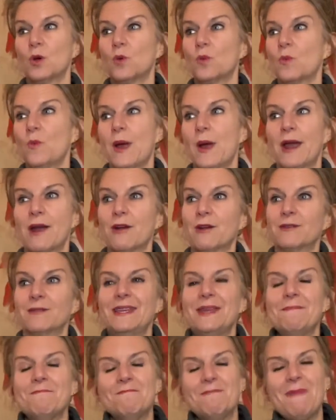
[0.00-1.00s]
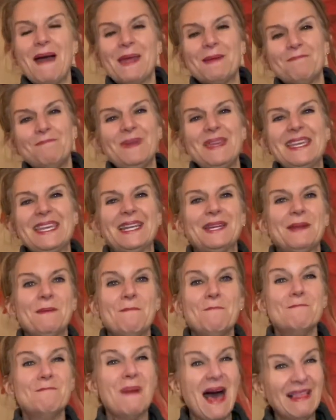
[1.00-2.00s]
where it might be in a
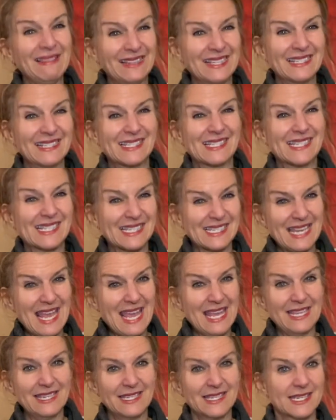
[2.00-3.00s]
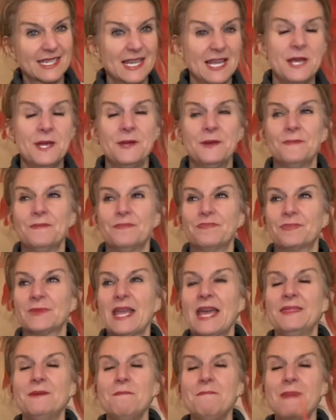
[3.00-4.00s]
balanced state?
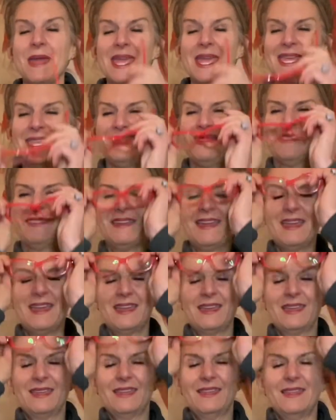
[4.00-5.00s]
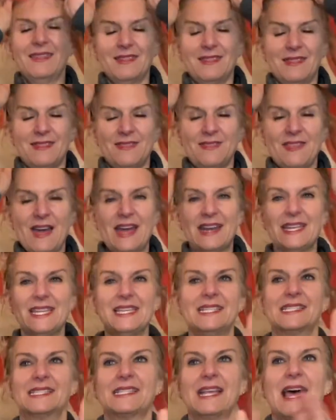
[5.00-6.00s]
And the main thing that he
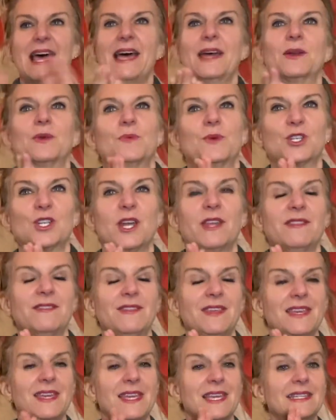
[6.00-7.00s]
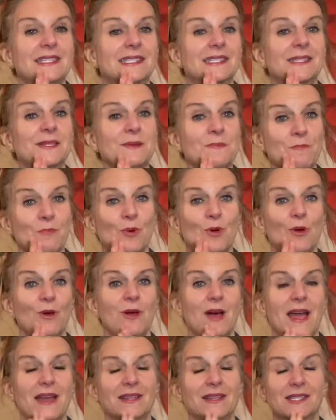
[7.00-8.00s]
said, which I think is simple
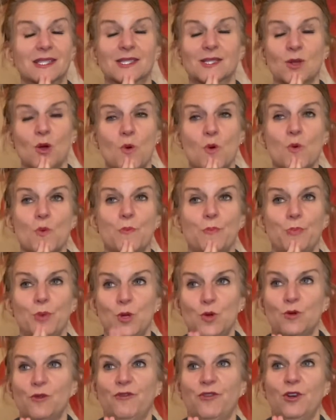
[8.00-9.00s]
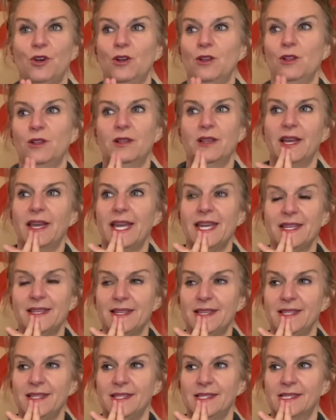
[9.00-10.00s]
and so beautiful,
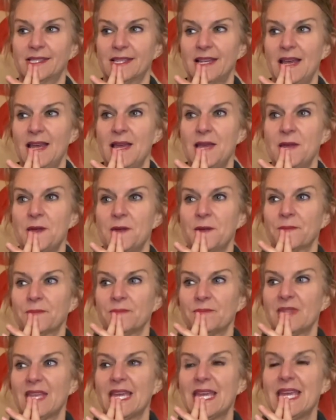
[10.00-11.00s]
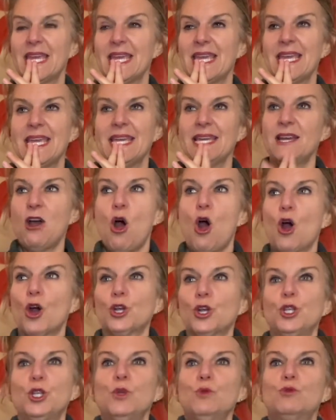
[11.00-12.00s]
is, are
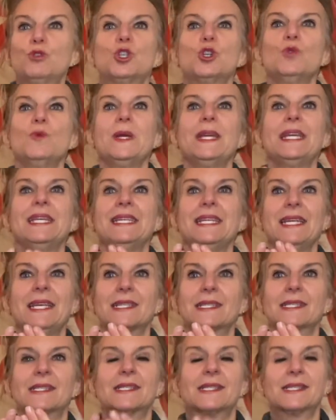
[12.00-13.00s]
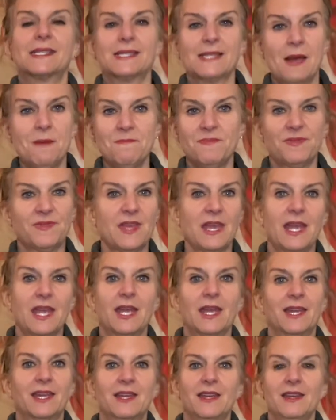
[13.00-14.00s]
you doing
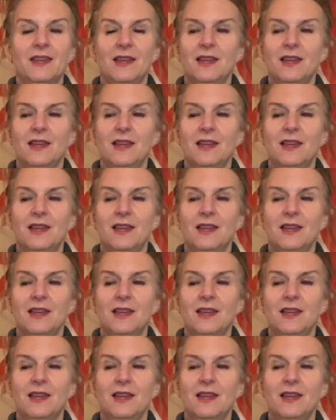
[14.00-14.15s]
something